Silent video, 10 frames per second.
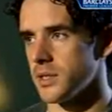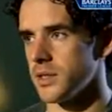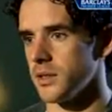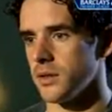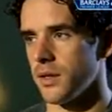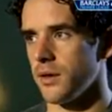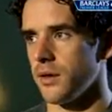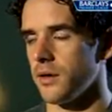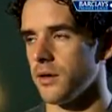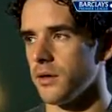guessing. I
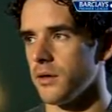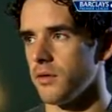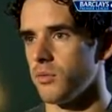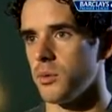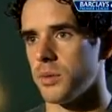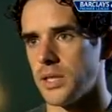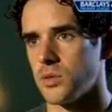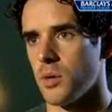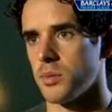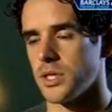think if we play
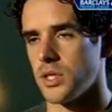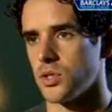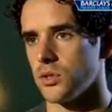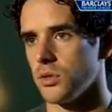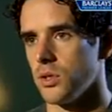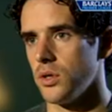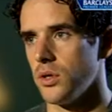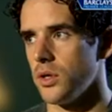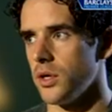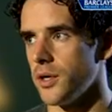to our potential,
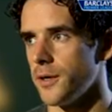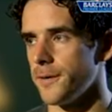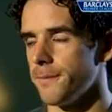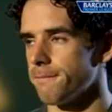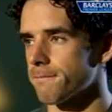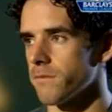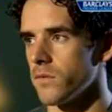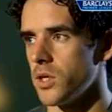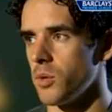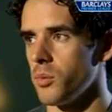
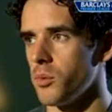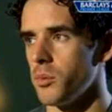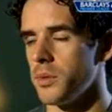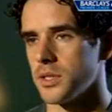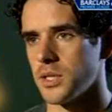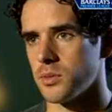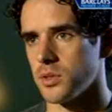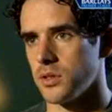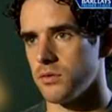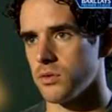then we will be
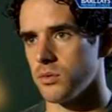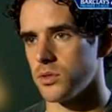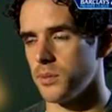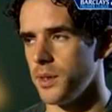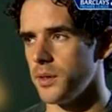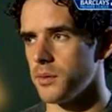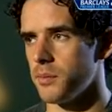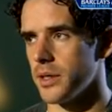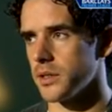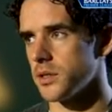exceptionally difficult to beat.
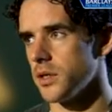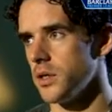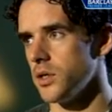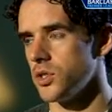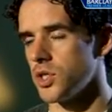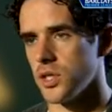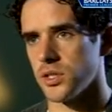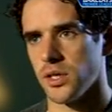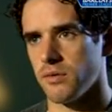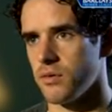But
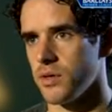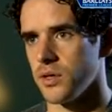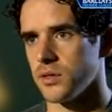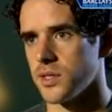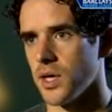Chelsea have a very good